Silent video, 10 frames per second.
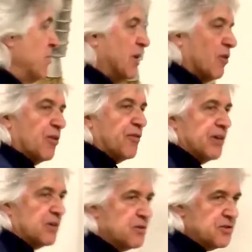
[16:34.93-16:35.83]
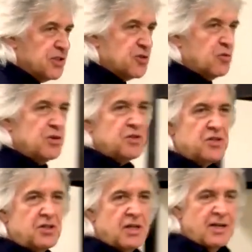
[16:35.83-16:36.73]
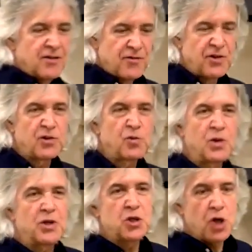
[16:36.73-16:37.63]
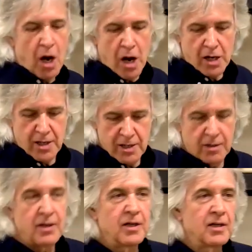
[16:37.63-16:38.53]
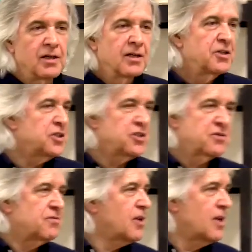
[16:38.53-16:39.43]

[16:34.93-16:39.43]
mineral fillers. This was filled with chalk. Just,